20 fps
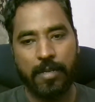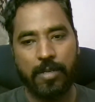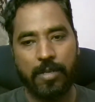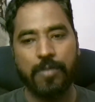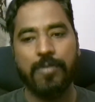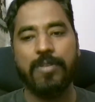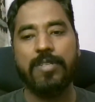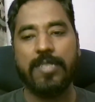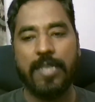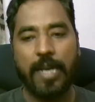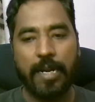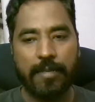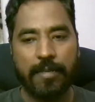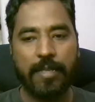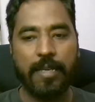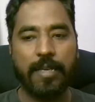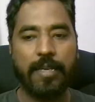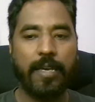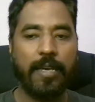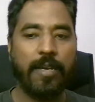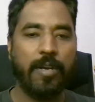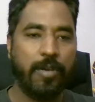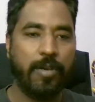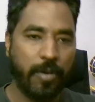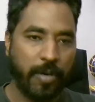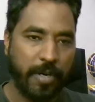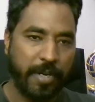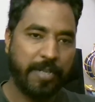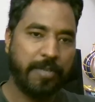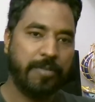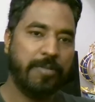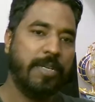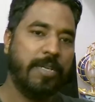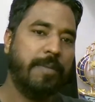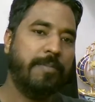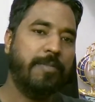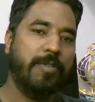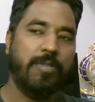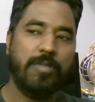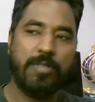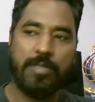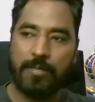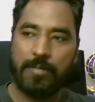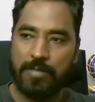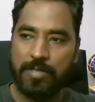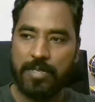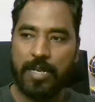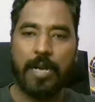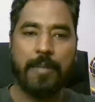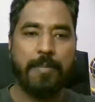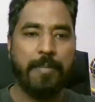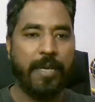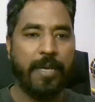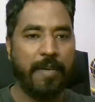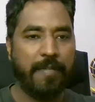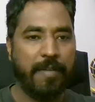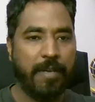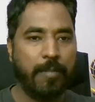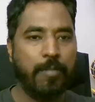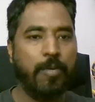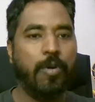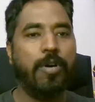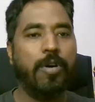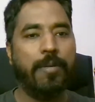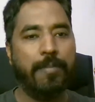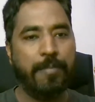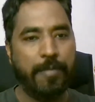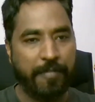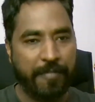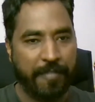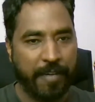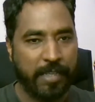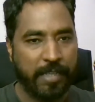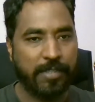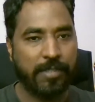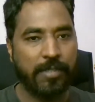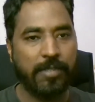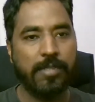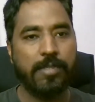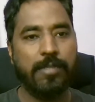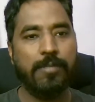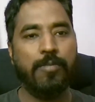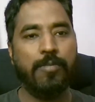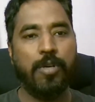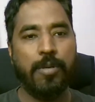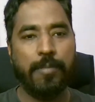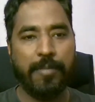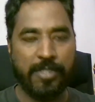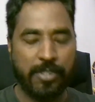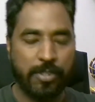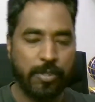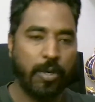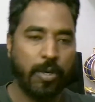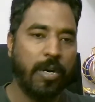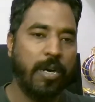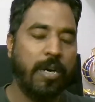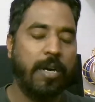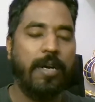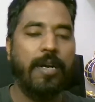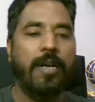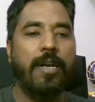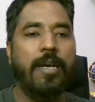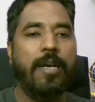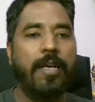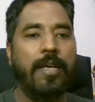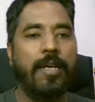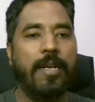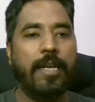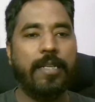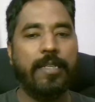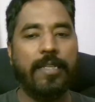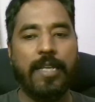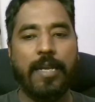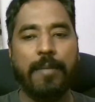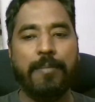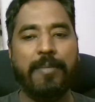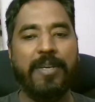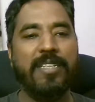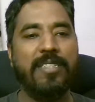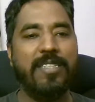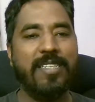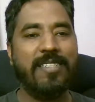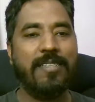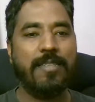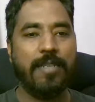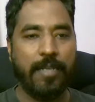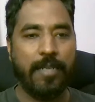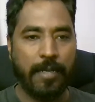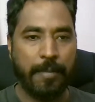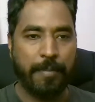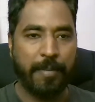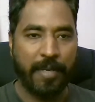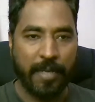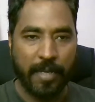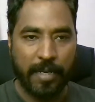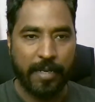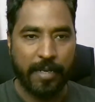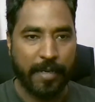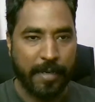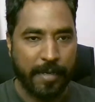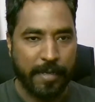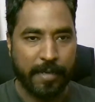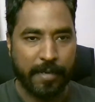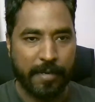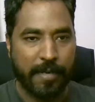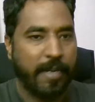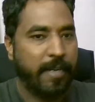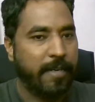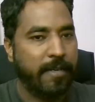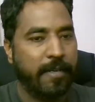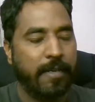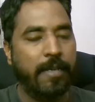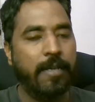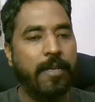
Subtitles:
You will start thinking according to them. You'll start behaving more professional, more mature, rather than being just a typical Indian, right?